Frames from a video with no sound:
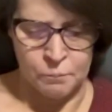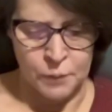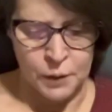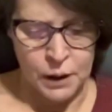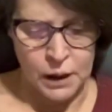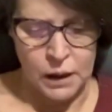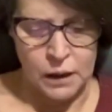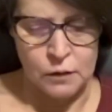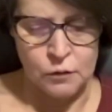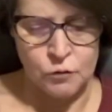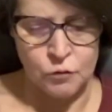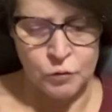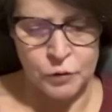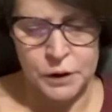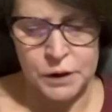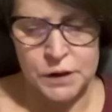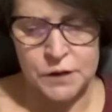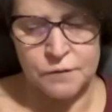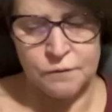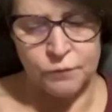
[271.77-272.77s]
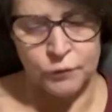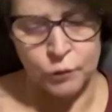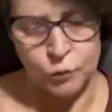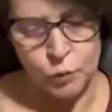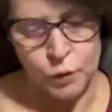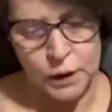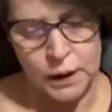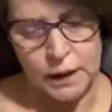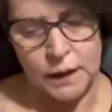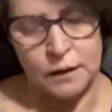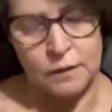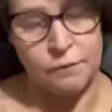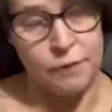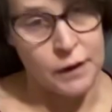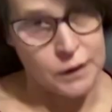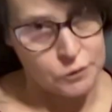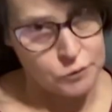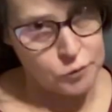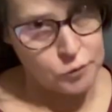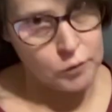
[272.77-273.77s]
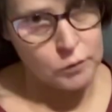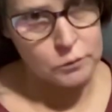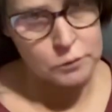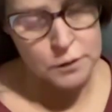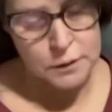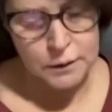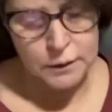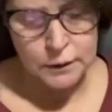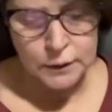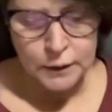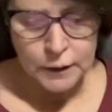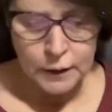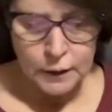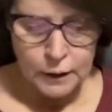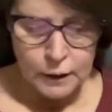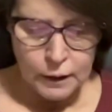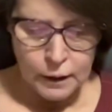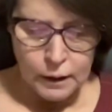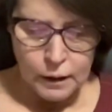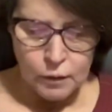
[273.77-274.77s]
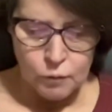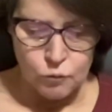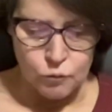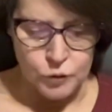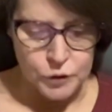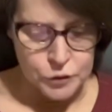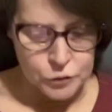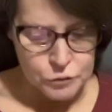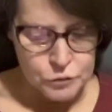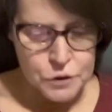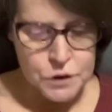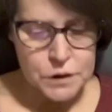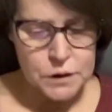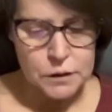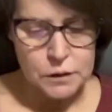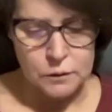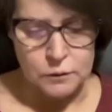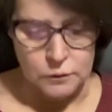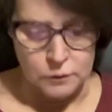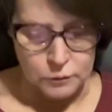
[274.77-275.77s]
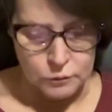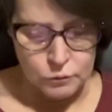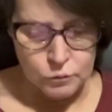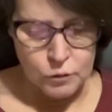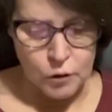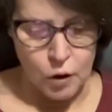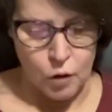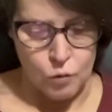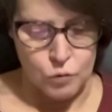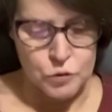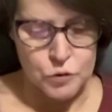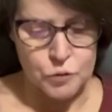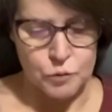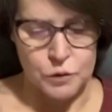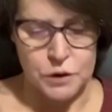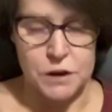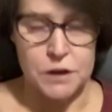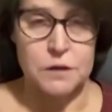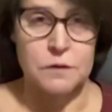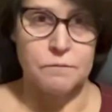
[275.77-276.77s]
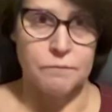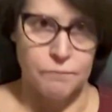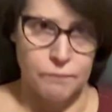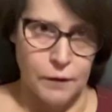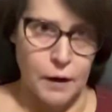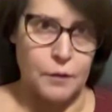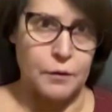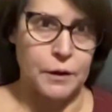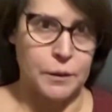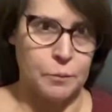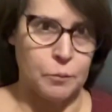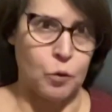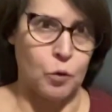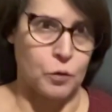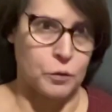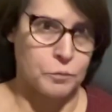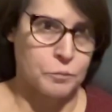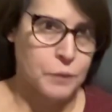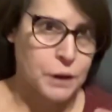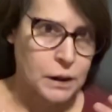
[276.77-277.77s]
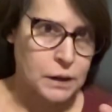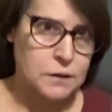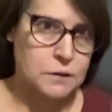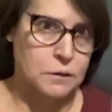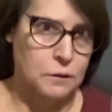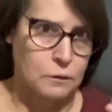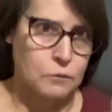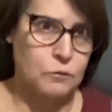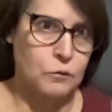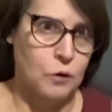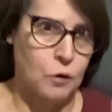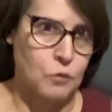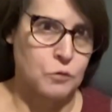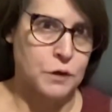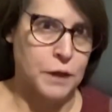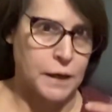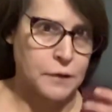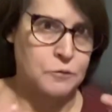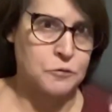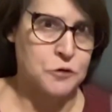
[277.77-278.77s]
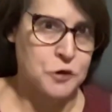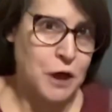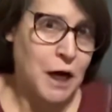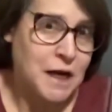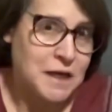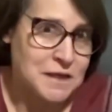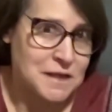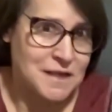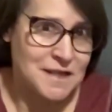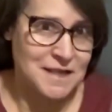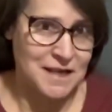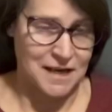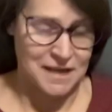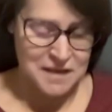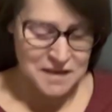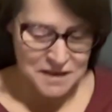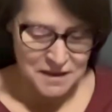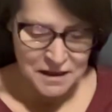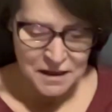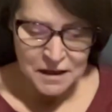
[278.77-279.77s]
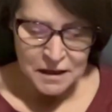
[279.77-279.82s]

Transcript: increased fluid in the ventricles, reduced glucose, which is very important because glucose energizes us,